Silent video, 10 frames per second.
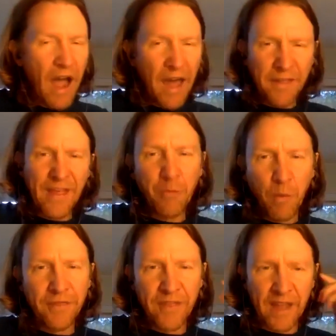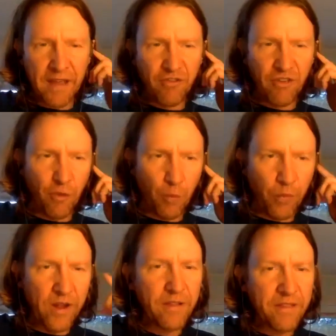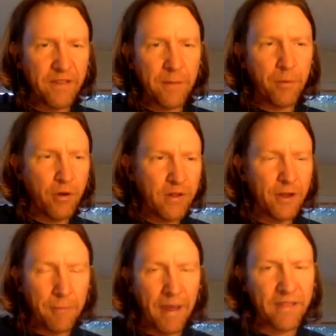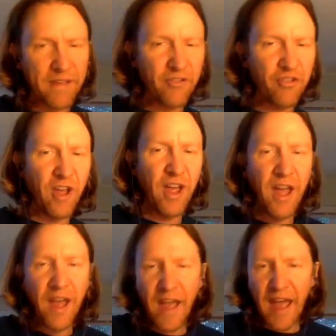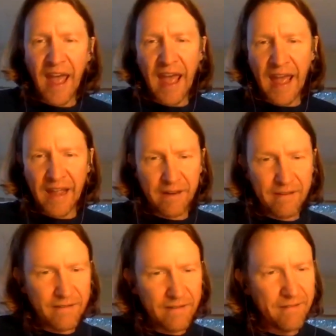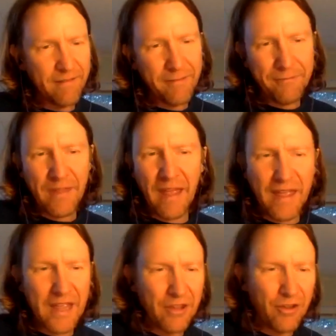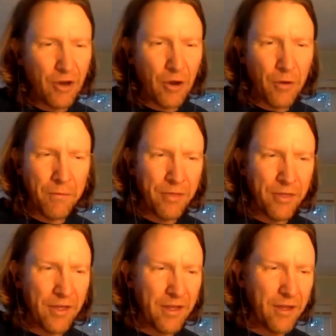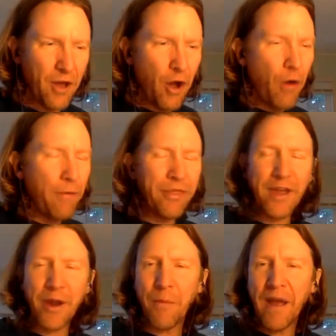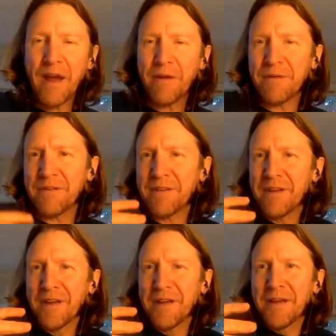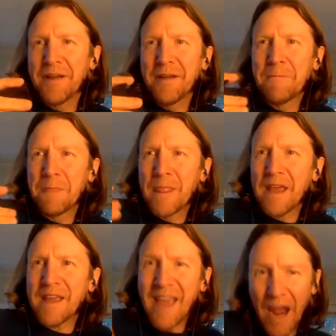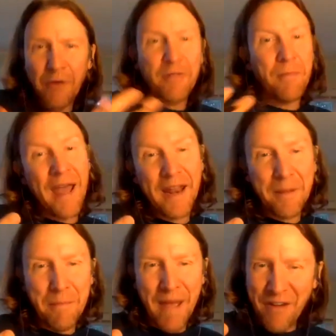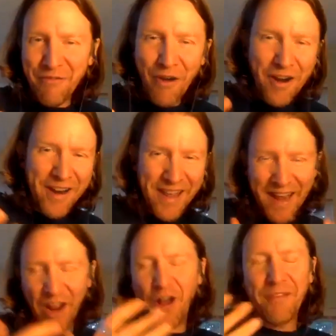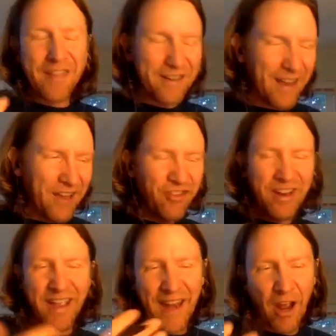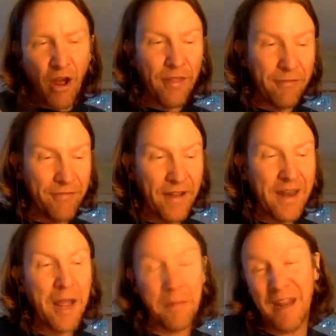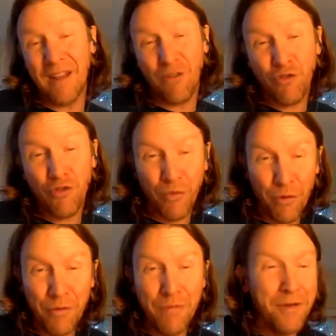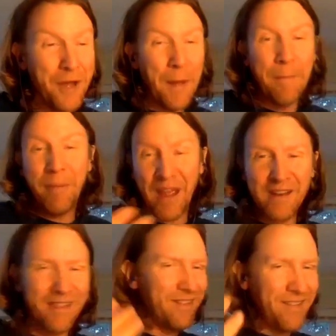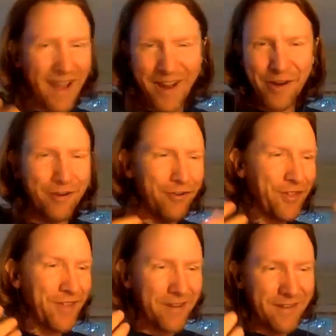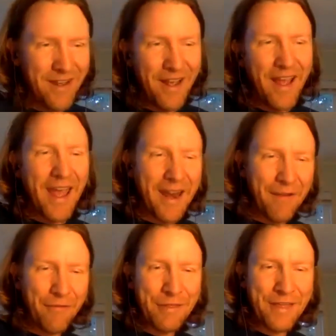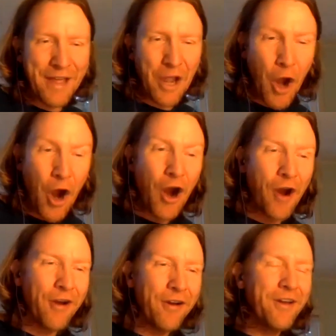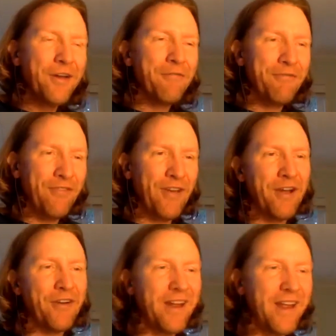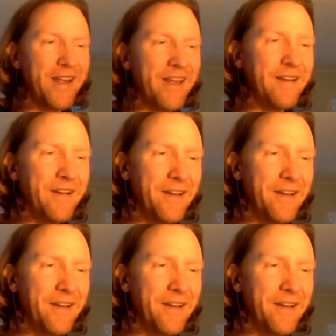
I think that's one thing, is just a real simple, clear message. And the whole thing around charismatic megafauna getting all the attention and getting all the funding, I mean, it's true. Pandas and tigers and everything are very